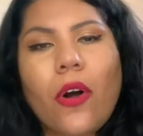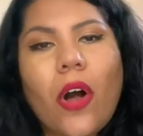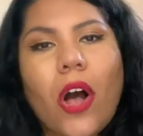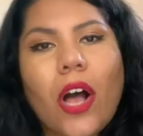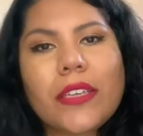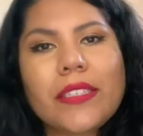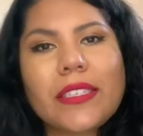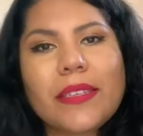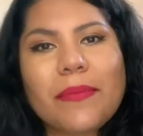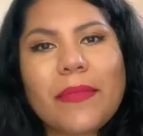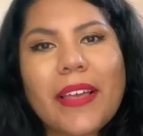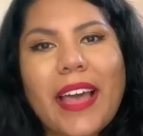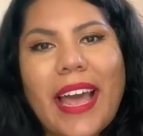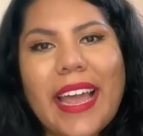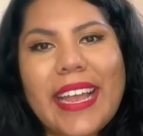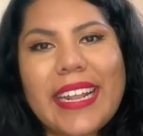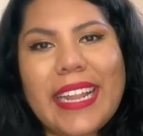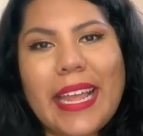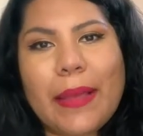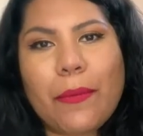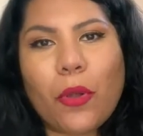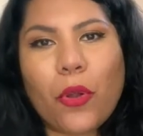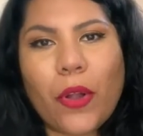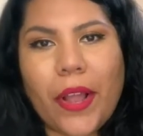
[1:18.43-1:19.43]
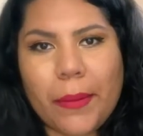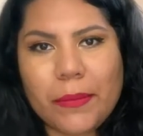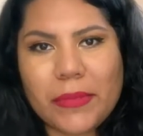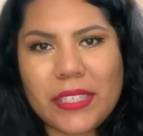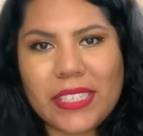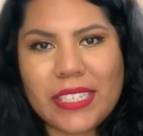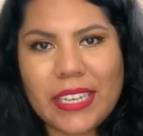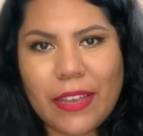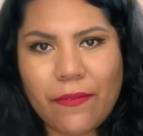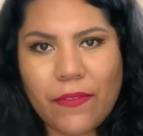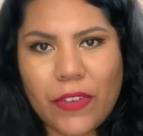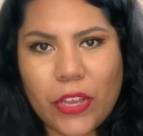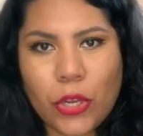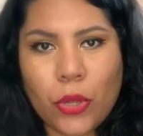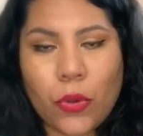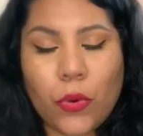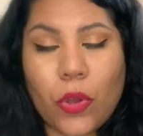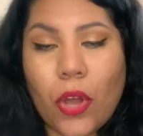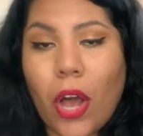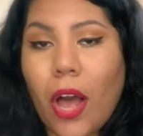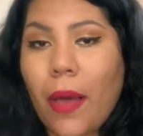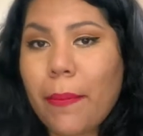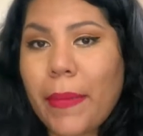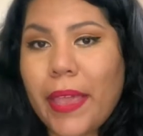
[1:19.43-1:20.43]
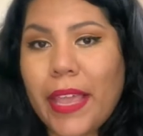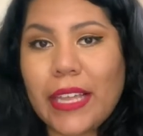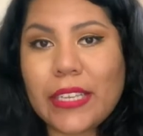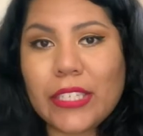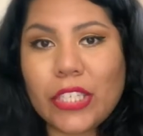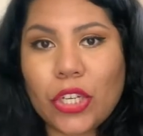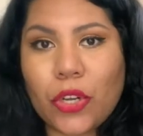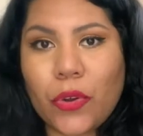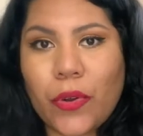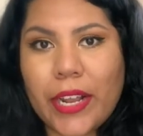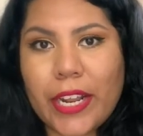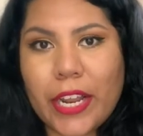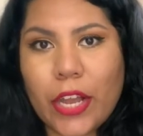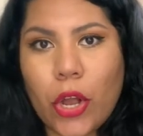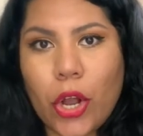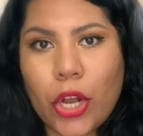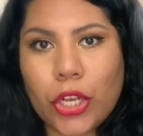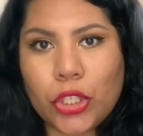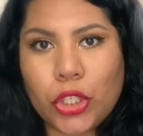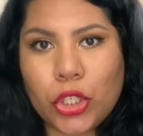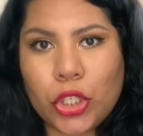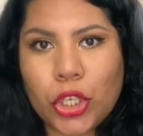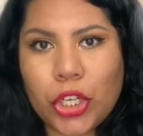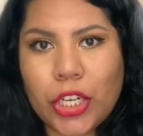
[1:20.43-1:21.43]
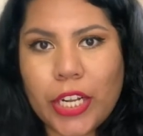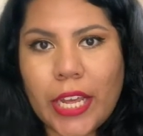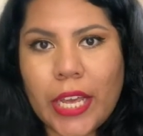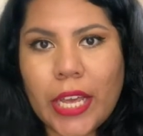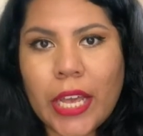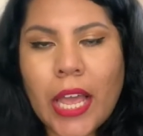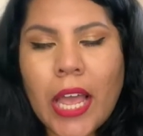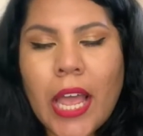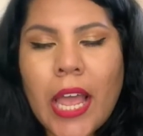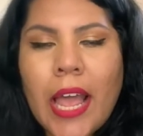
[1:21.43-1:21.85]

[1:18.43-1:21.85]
awesome guy named Graham Stephan who got me into credit card churning.